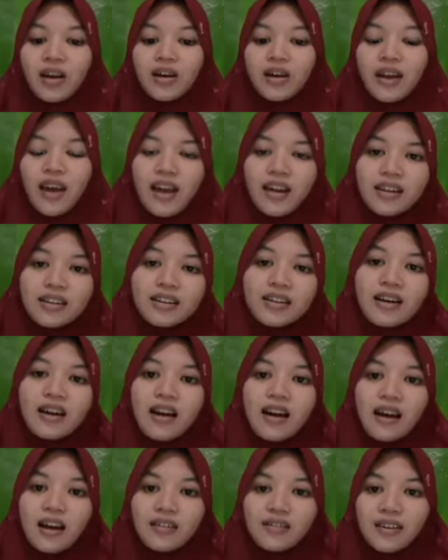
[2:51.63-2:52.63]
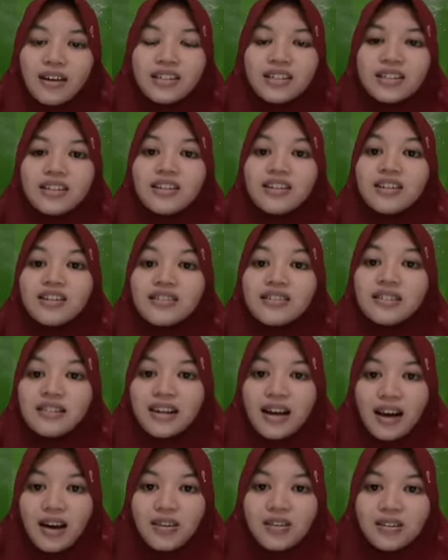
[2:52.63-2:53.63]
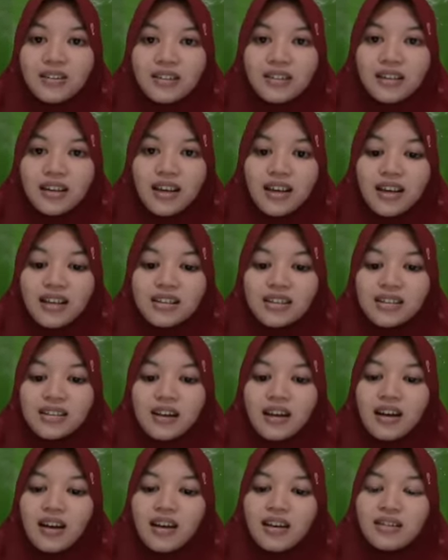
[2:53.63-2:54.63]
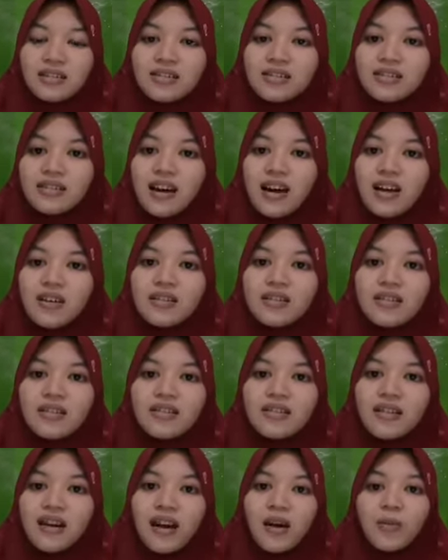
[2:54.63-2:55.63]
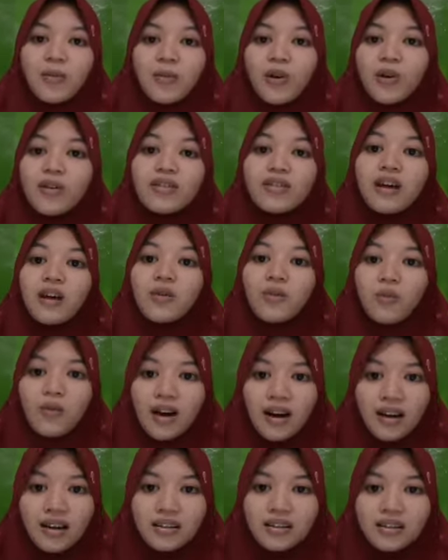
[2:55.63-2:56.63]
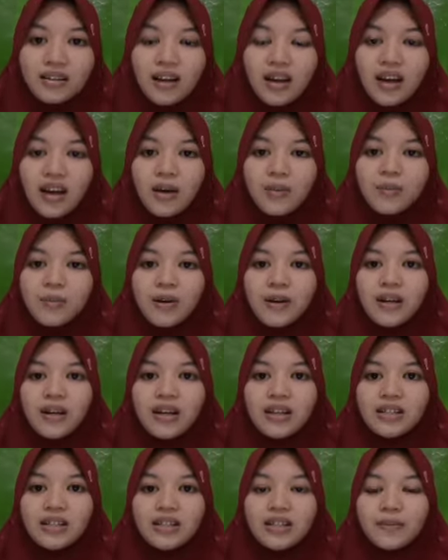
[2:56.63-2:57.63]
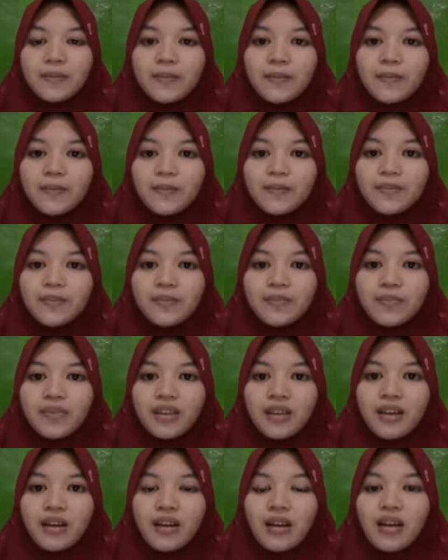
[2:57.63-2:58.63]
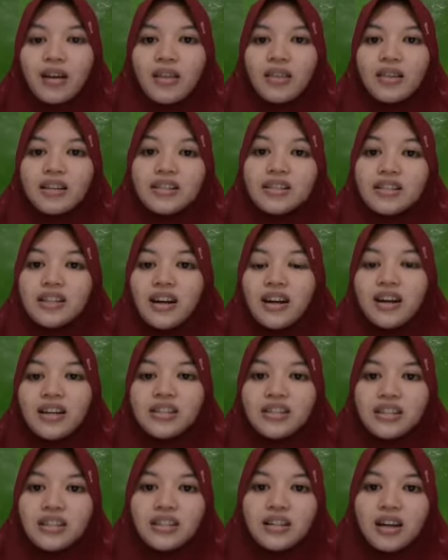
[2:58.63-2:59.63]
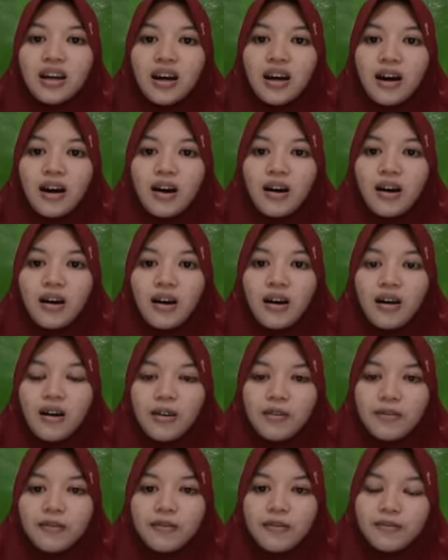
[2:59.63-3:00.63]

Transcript: Okay. Regular noun is a noun that more than one, but the change of